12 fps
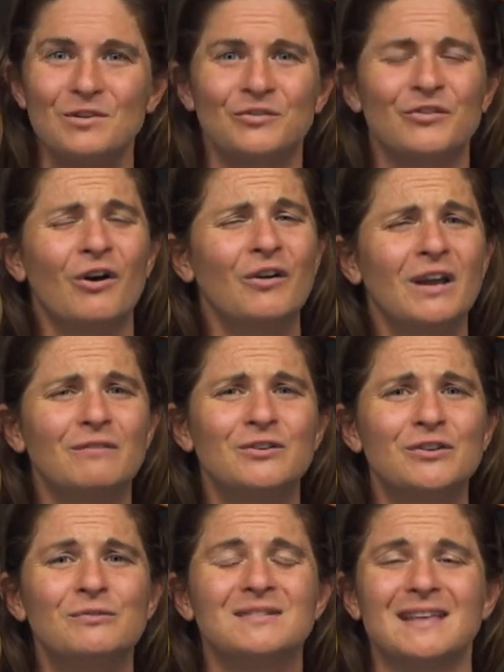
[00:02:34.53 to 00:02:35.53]
So all you have to
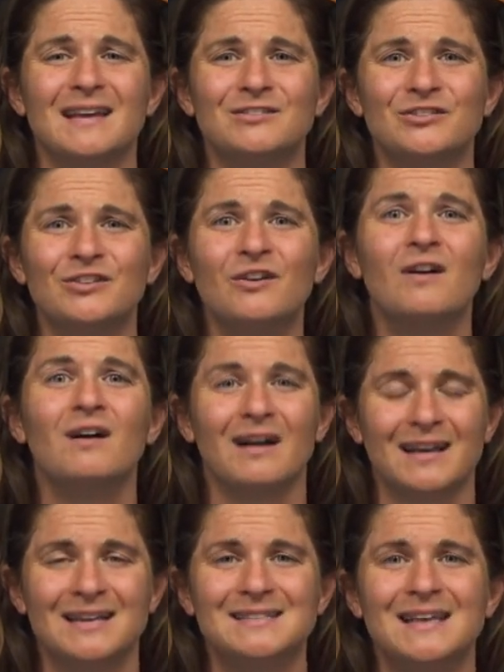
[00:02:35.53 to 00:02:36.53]
do is enter,
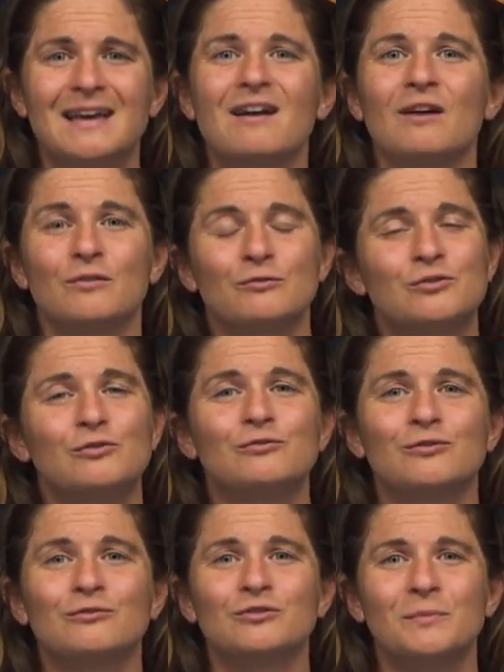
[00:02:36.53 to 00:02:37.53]
like I said, on those two
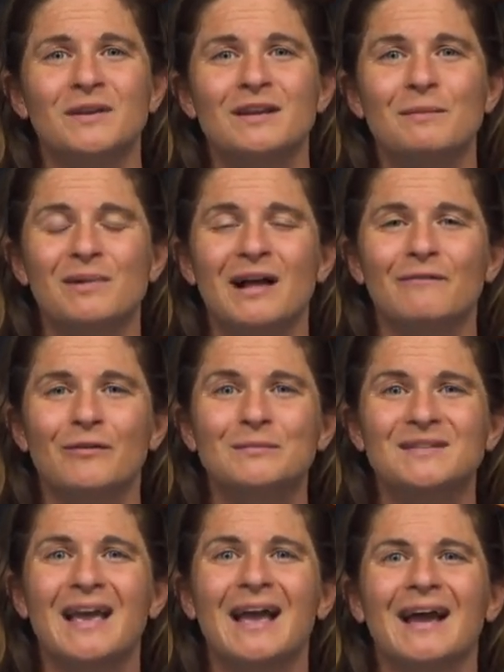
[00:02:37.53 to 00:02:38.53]
social media platforms,
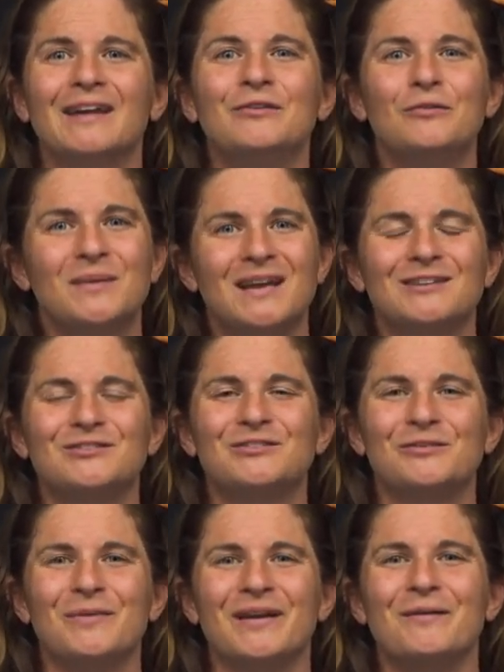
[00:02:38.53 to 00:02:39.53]
and you'll be entered
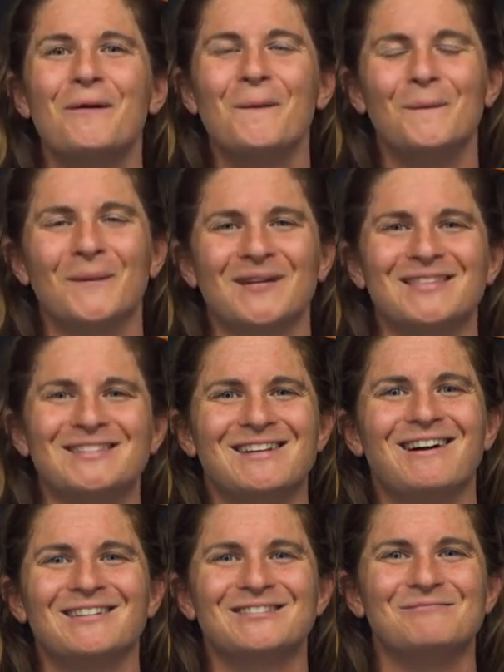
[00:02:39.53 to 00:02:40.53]
to win one of these
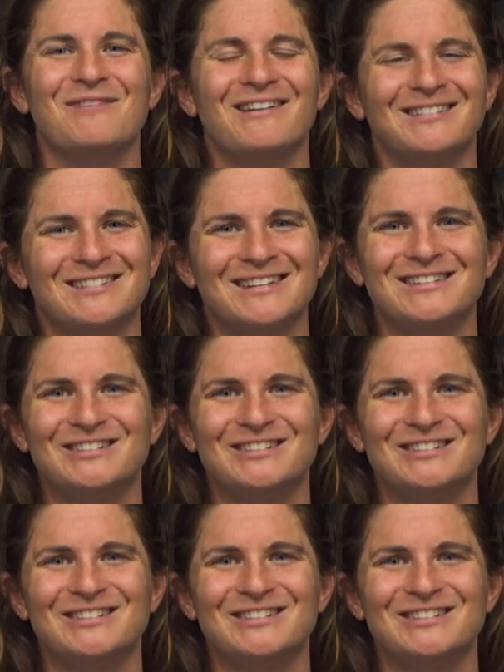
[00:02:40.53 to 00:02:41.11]
awesome holiday